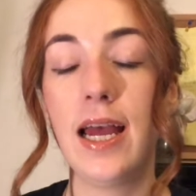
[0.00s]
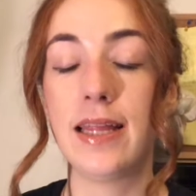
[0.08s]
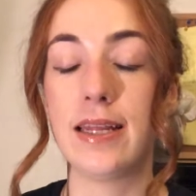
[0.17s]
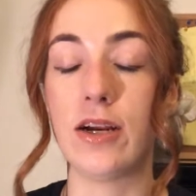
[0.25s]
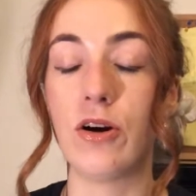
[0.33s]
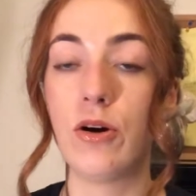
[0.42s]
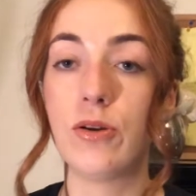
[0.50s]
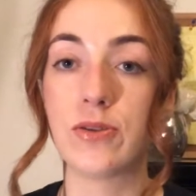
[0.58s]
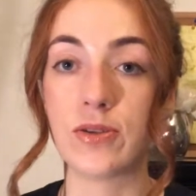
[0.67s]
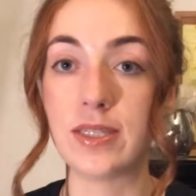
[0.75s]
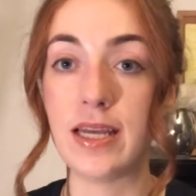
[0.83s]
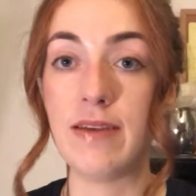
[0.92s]
They're also
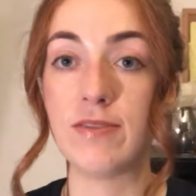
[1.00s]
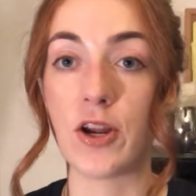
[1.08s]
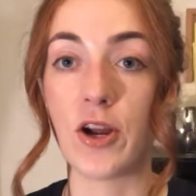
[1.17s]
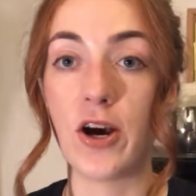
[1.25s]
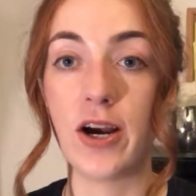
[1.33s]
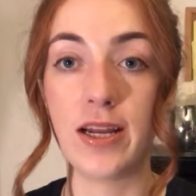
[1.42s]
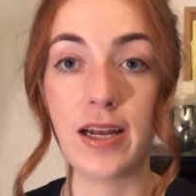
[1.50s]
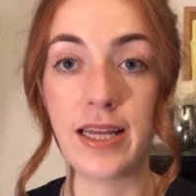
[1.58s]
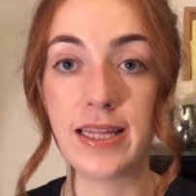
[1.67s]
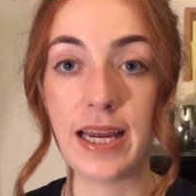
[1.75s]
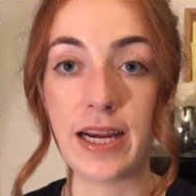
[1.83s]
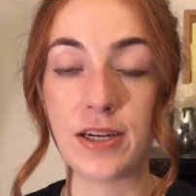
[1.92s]
saved on a highlight
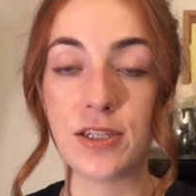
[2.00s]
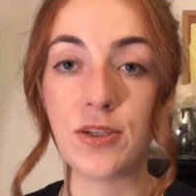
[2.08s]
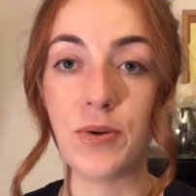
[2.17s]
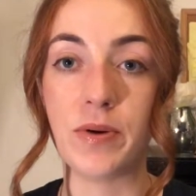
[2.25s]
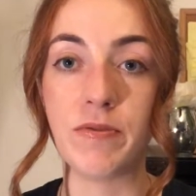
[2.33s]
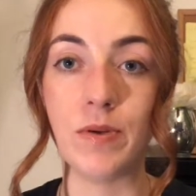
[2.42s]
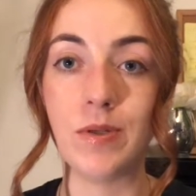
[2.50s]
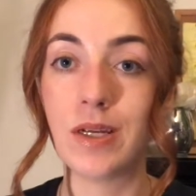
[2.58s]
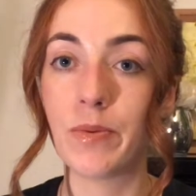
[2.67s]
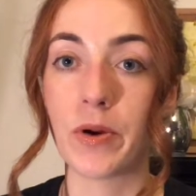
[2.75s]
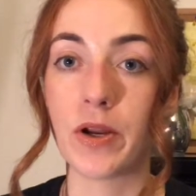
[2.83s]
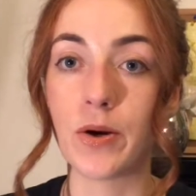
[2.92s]
there, so if you did
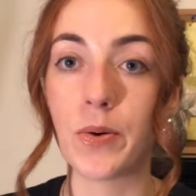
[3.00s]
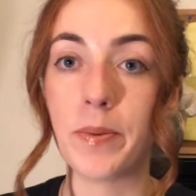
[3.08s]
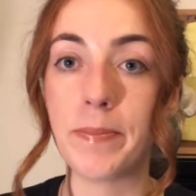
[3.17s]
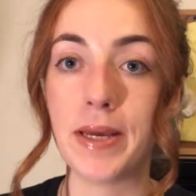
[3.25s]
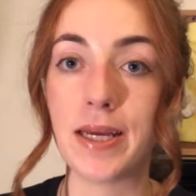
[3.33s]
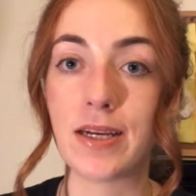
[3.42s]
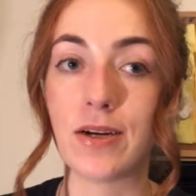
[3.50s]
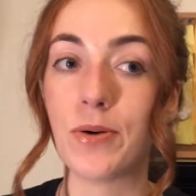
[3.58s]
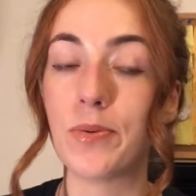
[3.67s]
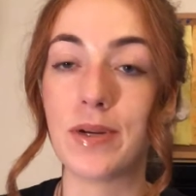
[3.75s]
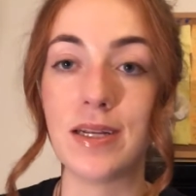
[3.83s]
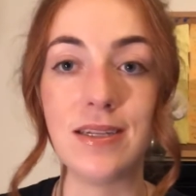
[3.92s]
want to go and make your
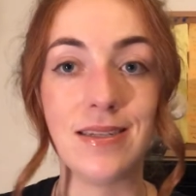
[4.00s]
own little